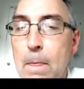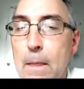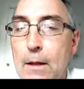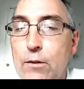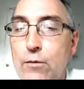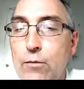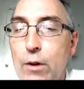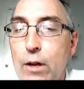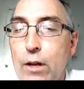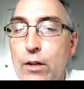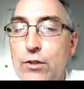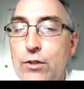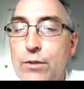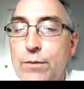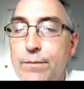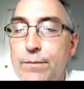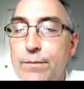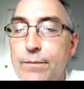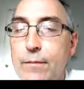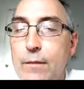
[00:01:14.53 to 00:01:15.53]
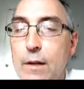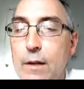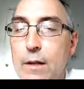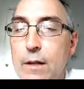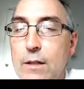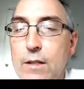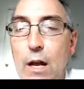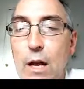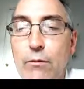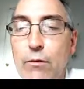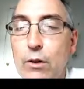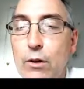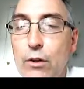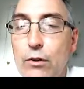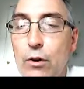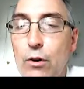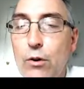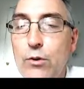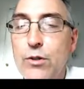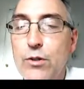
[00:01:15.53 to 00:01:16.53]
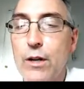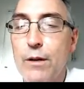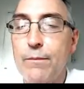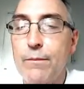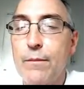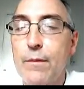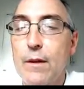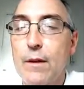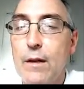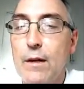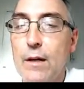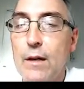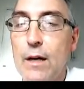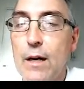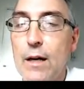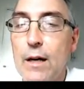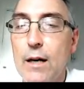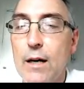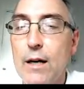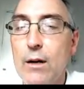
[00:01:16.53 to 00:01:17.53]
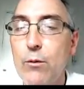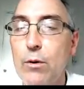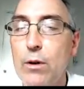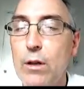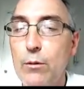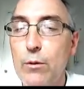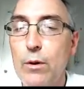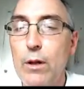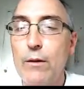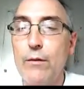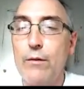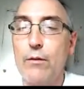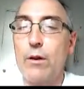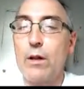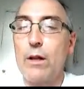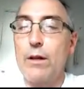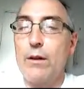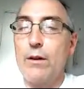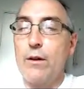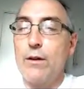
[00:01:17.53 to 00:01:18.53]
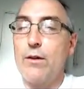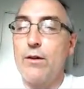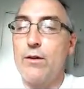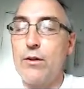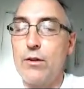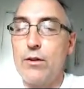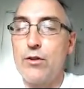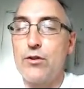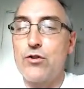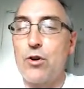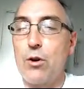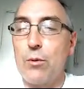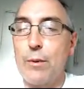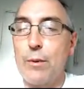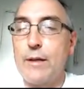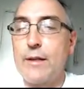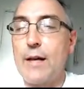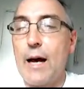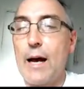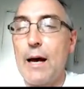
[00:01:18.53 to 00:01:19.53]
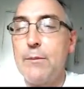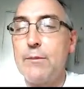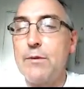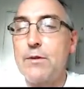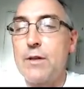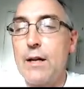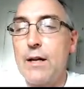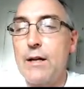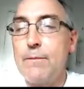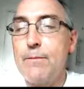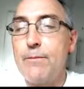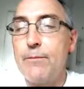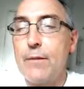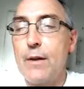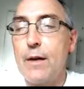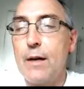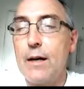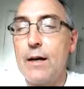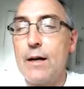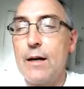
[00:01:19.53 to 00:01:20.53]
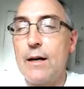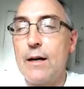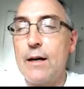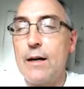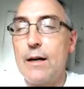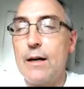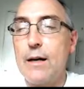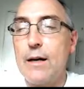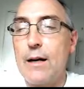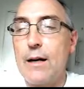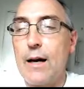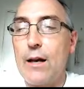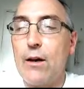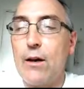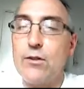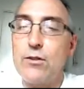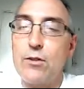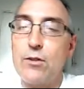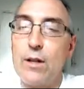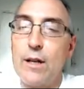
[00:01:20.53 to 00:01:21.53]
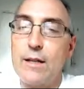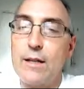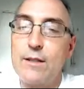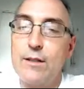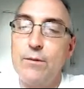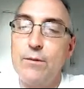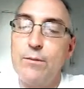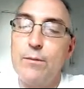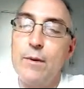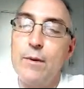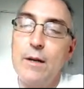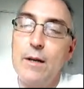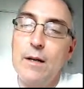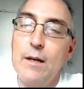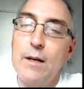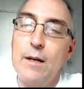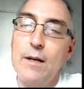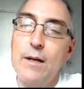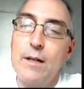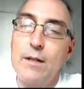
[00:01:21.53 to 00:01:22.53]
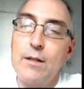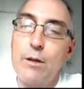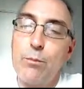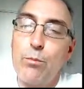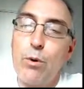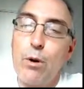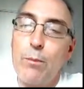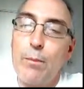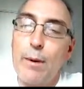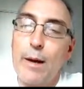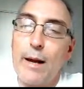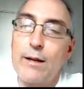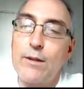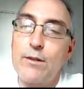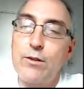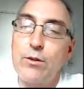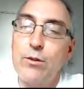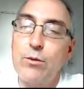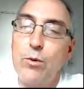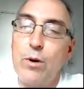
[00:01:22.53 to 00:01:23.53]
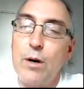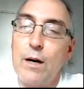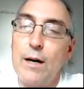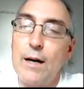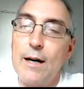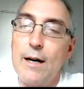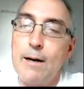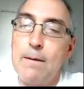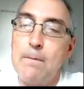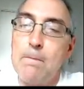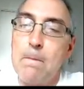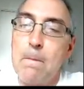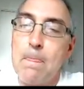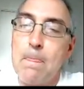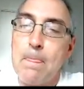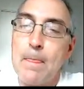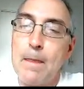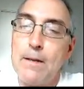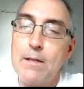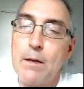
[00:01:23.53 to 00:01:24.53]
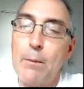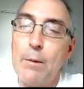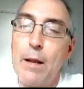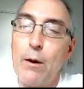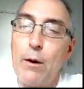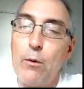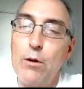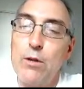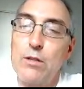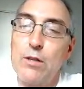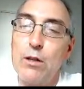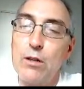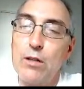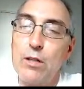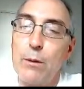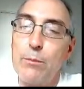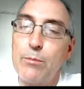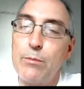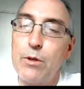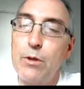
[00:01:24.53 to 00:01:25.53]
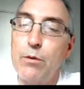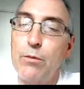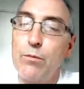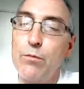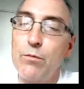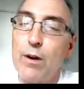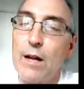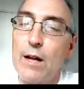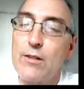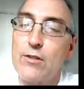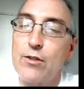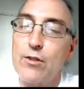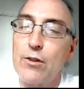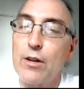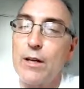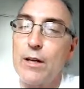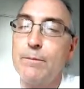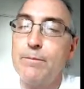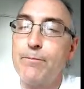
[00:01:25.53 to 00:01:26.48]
reach. It's ever encroaching. We live in really disturbing times, and I also like to point back to somebody I always looked up to, Rod Serling,